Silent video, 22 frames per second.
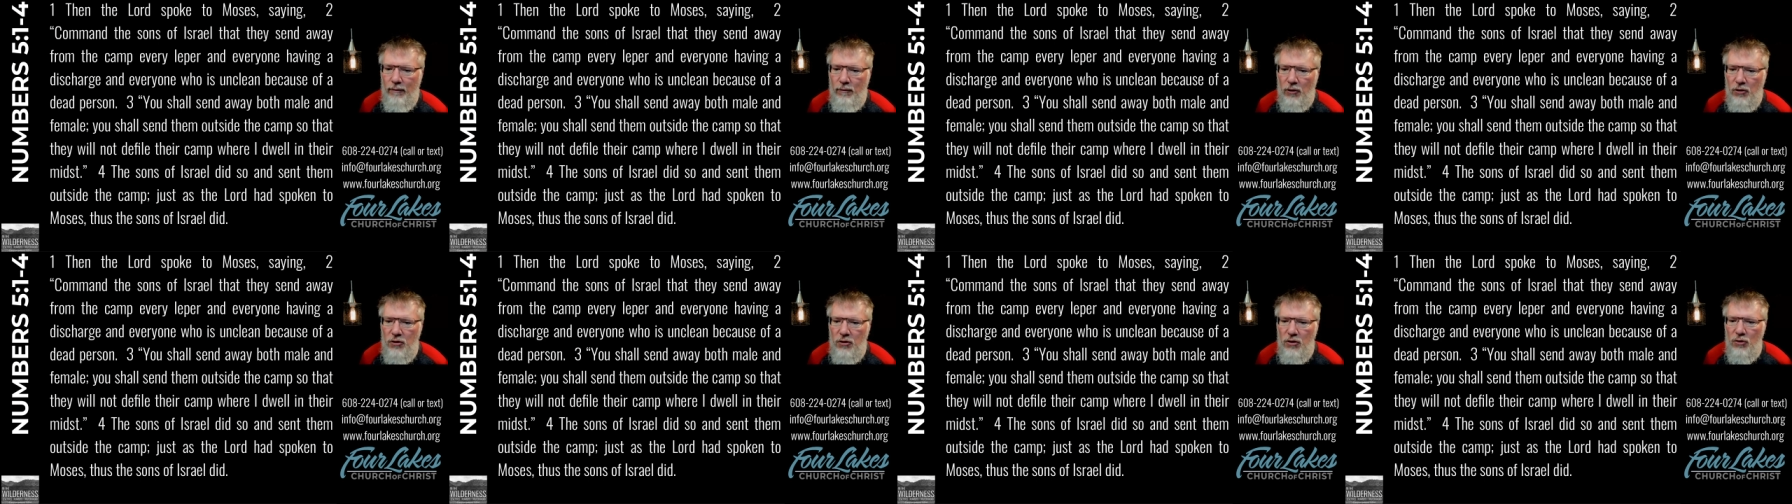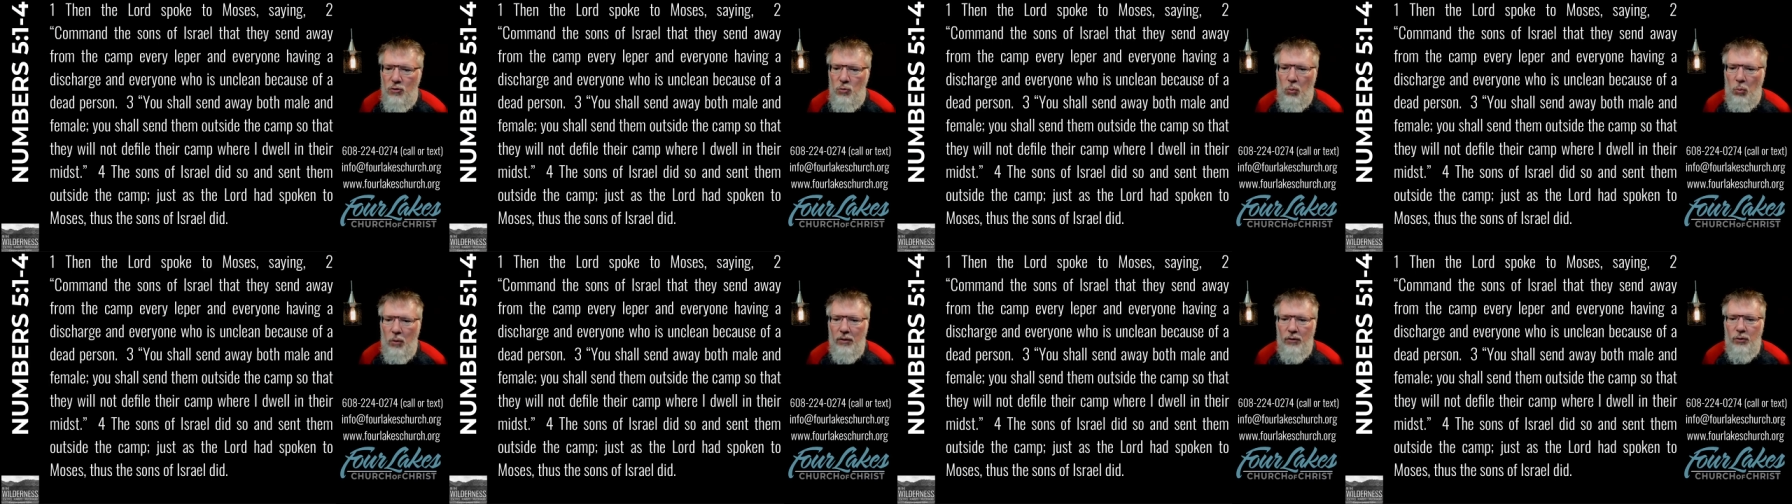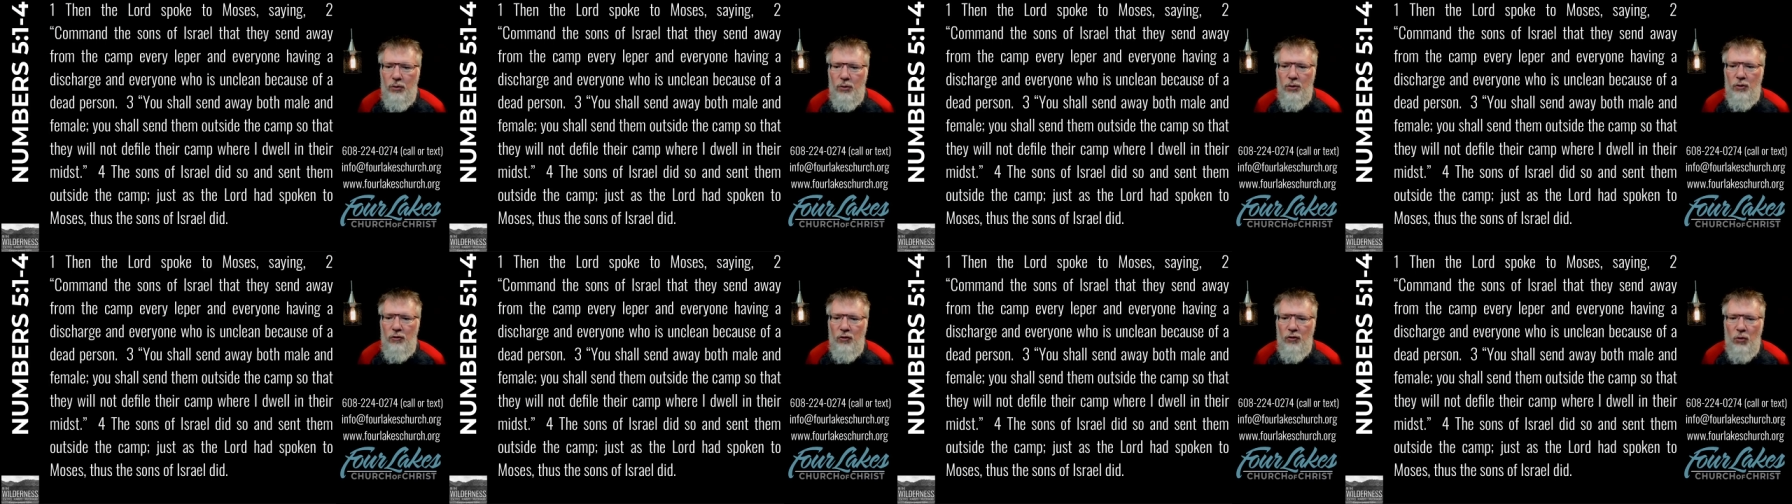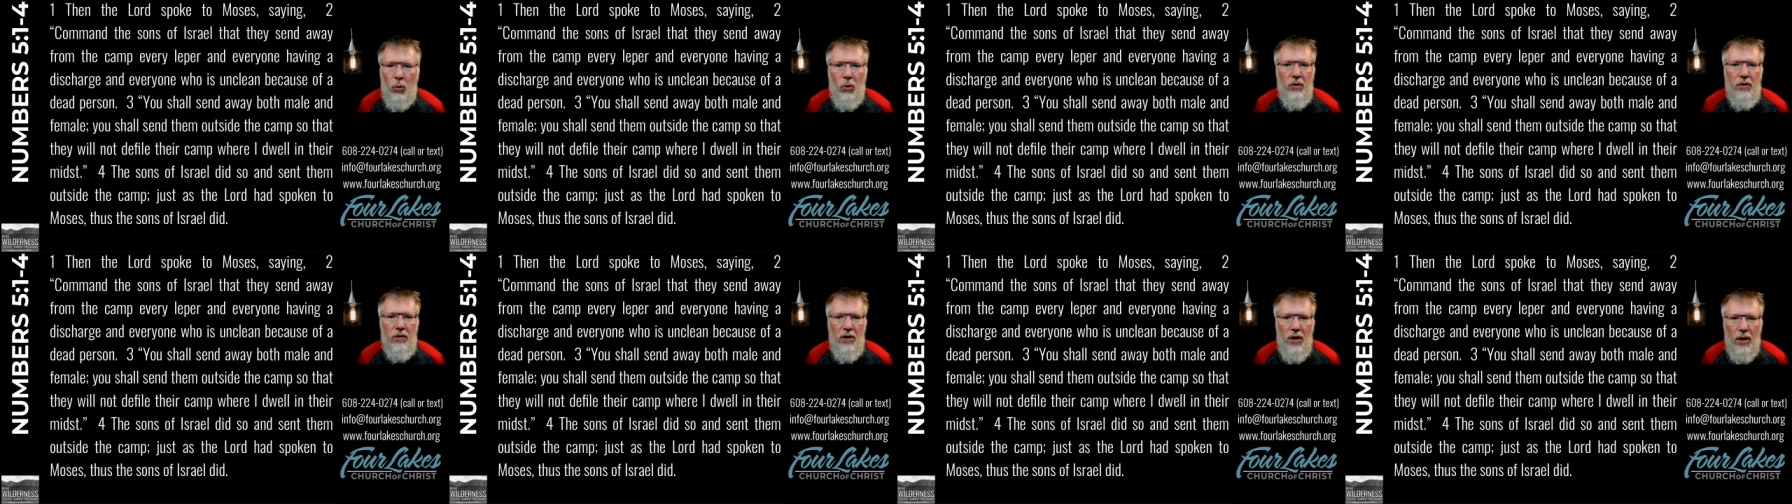verses 1 through
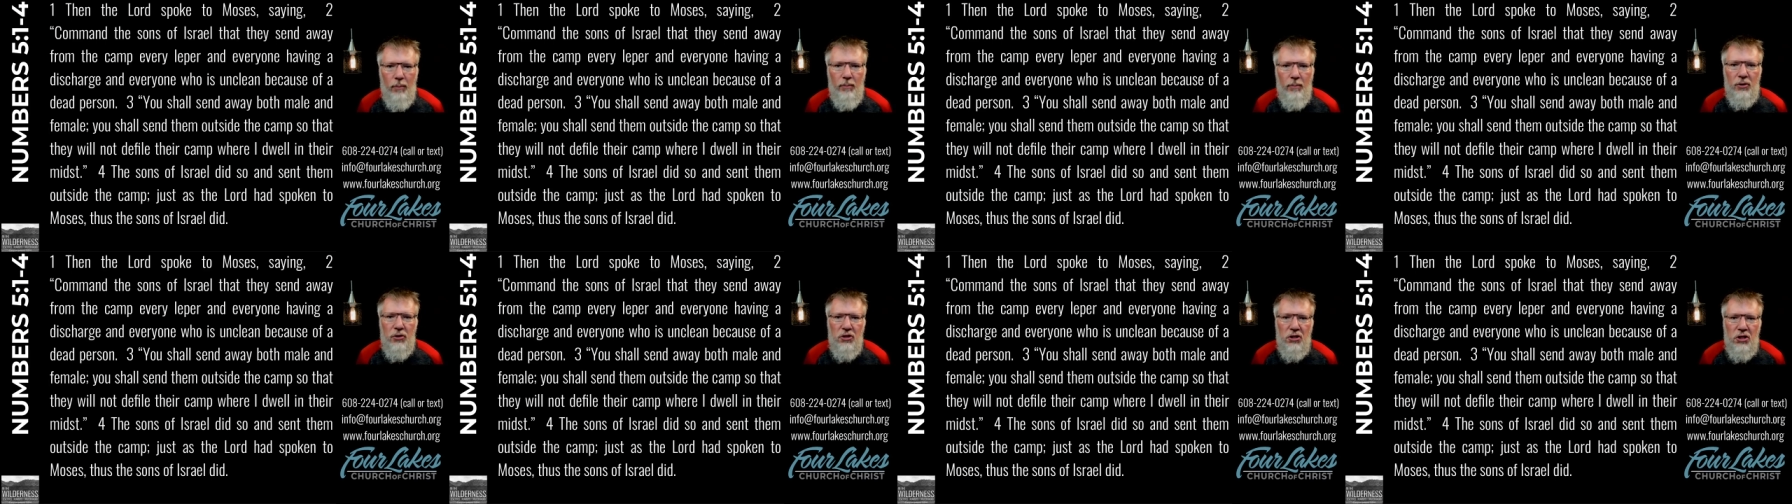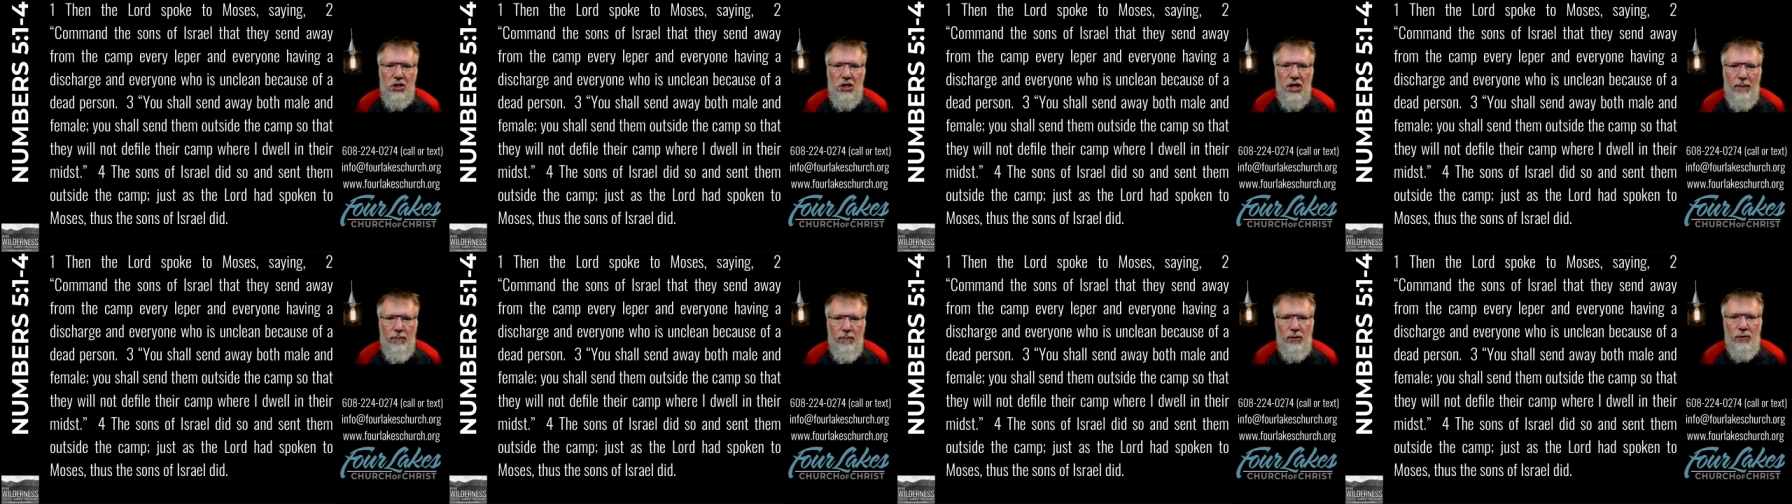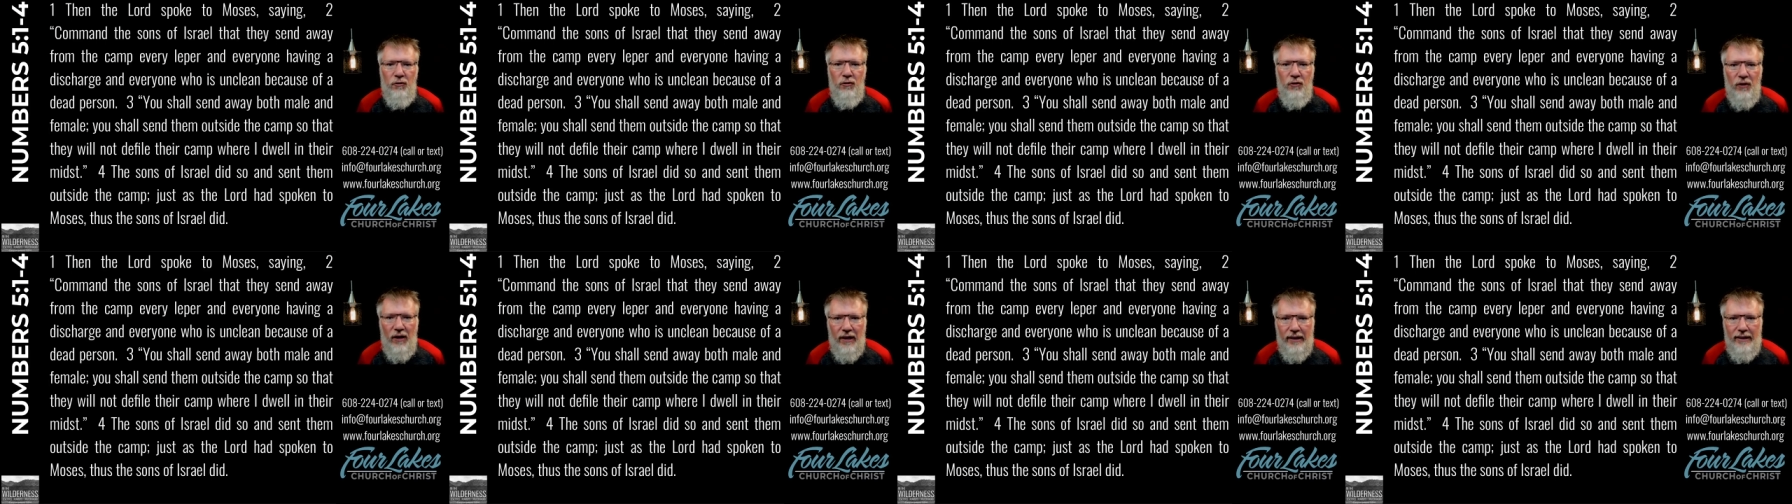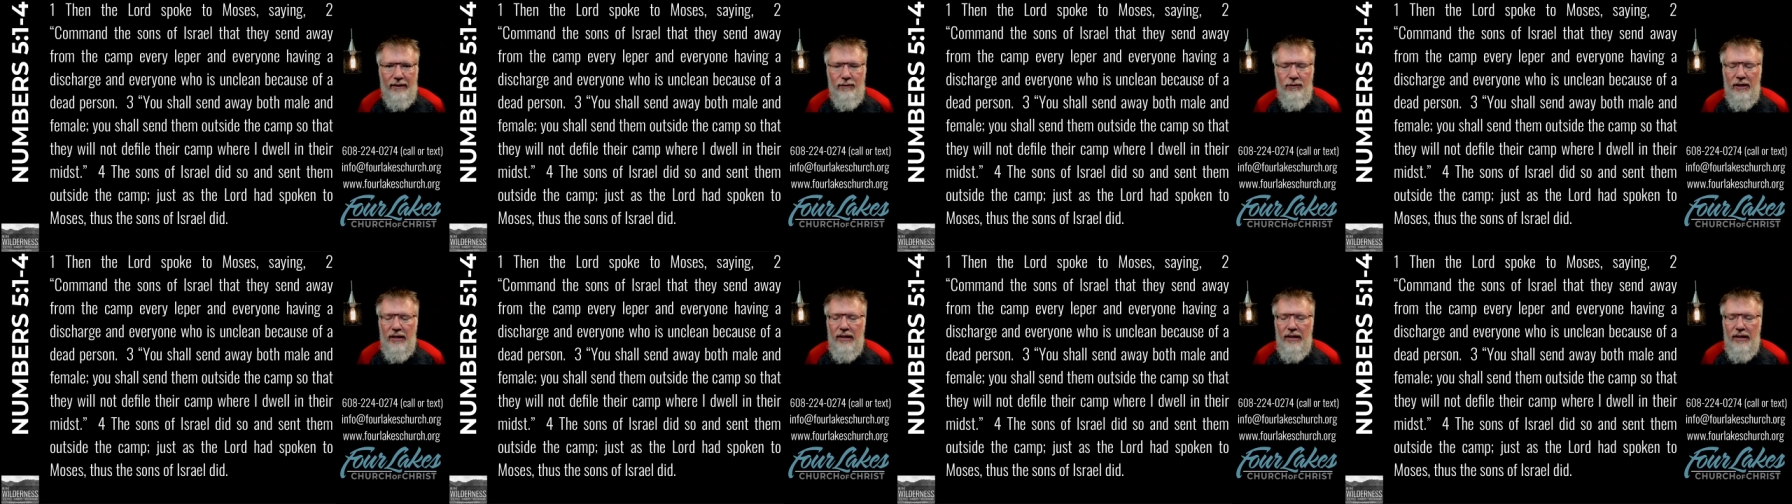4. Numbers chapter 5,